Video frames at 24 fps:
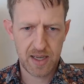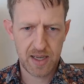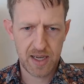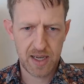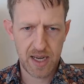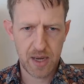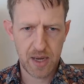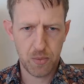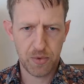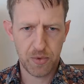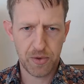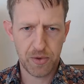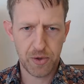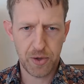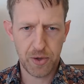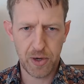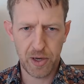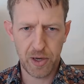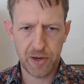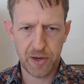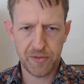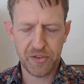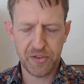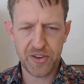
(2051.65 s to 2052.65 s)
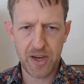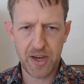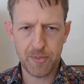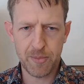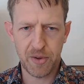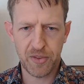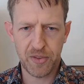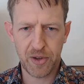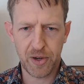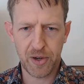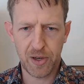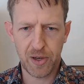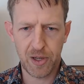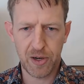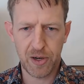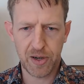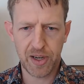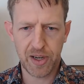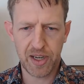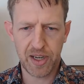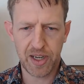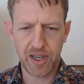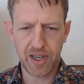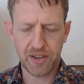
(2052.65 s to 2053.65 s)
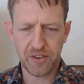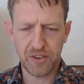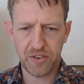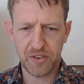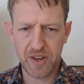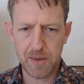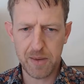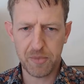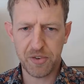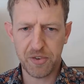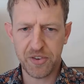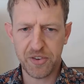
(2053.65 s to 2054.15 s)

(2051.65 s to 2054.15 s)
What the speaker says: And with not a lot of time on the clock, it seems